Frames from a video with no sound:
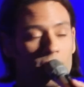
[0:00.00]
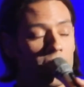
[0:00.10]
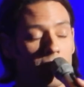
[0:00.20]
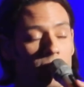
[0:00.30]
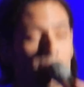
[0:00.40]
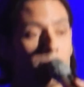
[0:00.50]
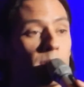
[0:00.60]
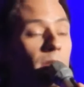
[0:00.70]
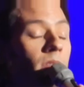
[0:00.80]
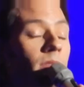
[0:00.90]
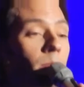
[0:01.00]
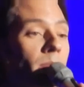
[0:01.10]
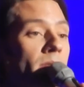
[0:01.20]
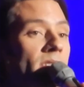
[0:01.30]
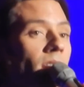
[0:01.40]
Very, very beautiful
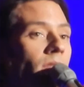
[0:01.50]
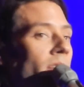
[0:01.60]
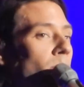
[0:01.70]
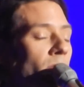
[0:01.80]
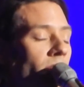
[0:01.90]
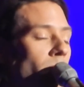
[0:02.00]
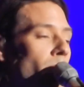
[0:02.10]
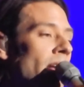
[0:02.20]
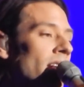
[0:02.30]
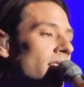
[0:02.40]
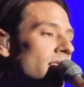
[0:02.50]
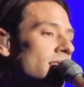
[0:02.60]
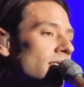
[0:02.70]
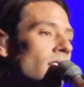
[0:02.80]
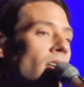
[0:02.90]
music, very beautiful
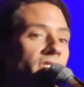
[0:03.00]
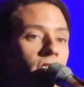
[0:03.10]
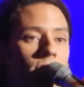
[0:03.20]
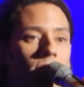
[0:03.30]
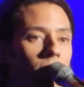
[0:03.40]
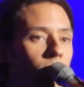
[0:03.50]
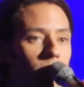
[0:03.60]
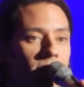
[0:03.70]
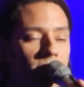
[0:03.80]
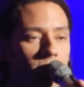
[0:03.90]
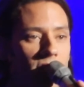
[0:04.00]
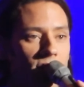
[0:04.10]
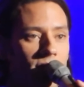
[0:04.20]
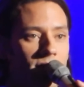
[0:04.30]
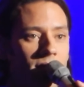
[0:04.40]
melodies, lush
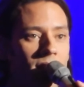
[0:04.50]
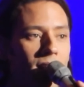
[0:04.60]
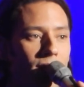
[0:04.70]
orchestrations,